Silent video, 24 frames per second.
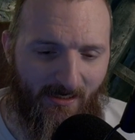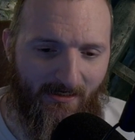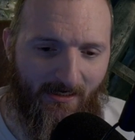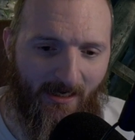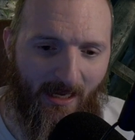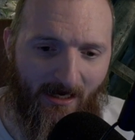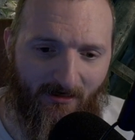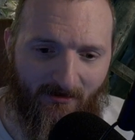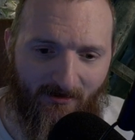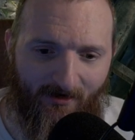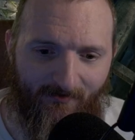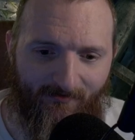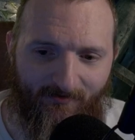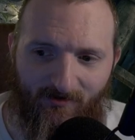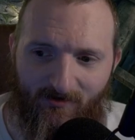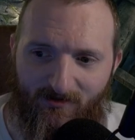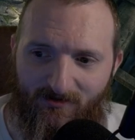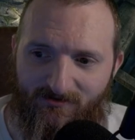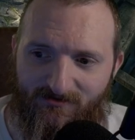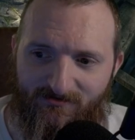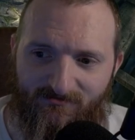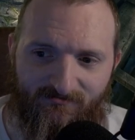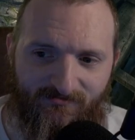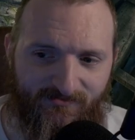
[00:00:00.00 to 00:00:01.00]

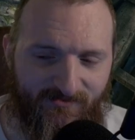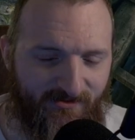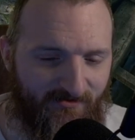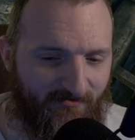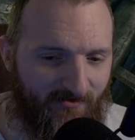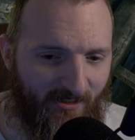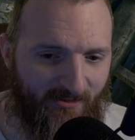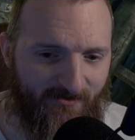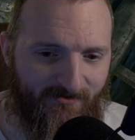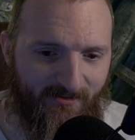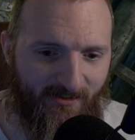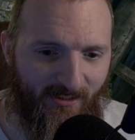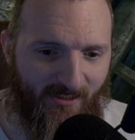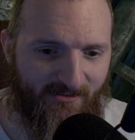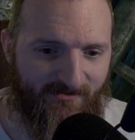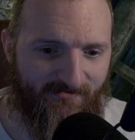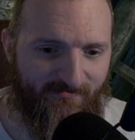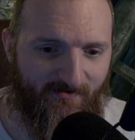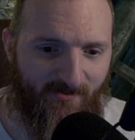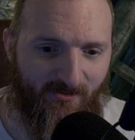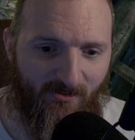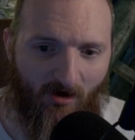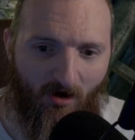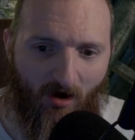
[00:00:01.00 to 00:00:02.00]
However, in today's
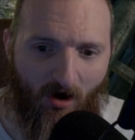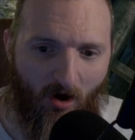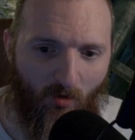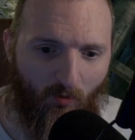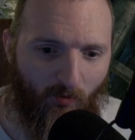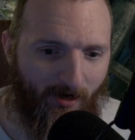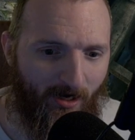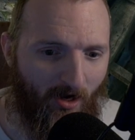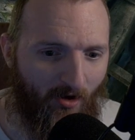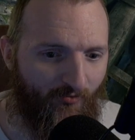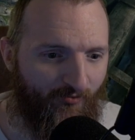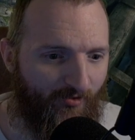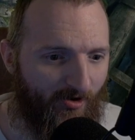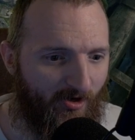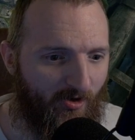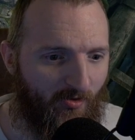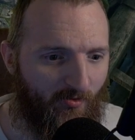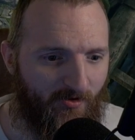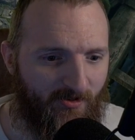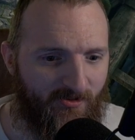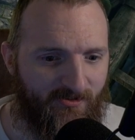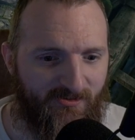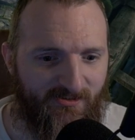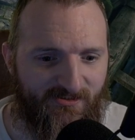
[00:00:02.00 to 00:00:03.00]
video, what I really
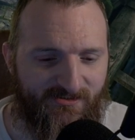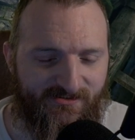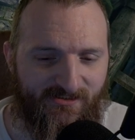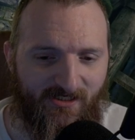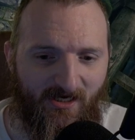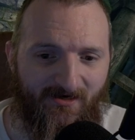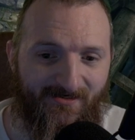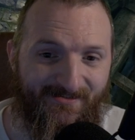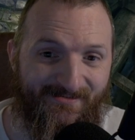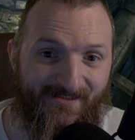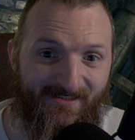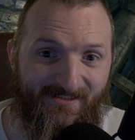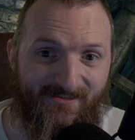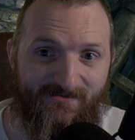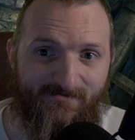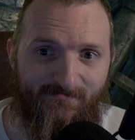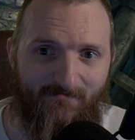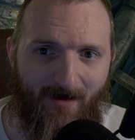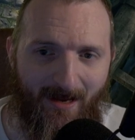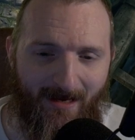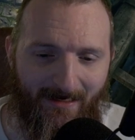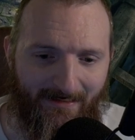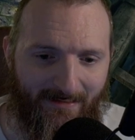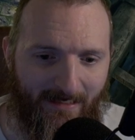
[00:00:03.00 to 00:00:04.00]
want to discuss is
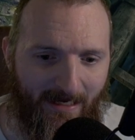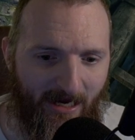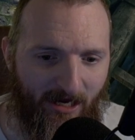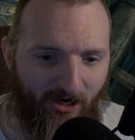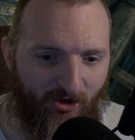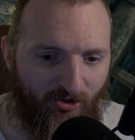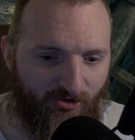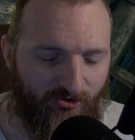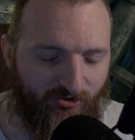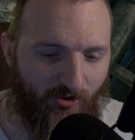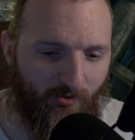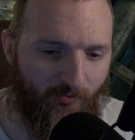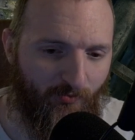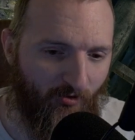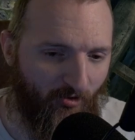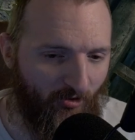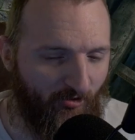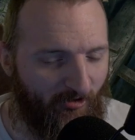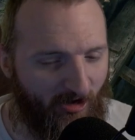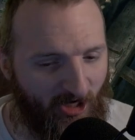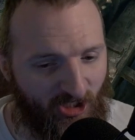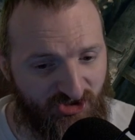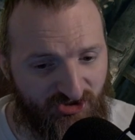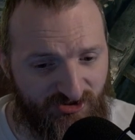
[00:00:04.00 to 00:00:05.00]
my character
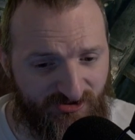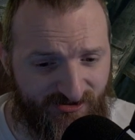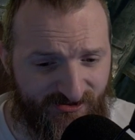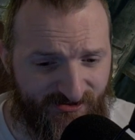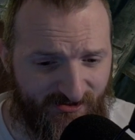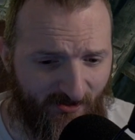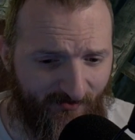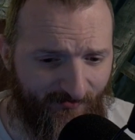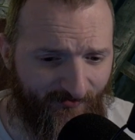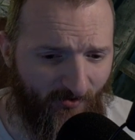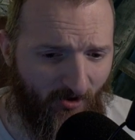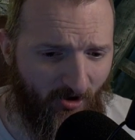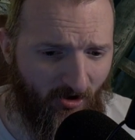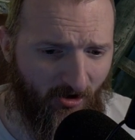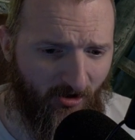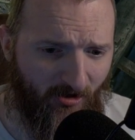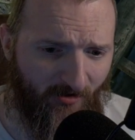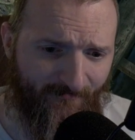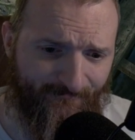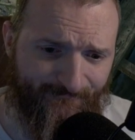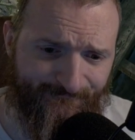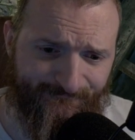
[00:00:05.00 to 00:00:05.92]
progression so far.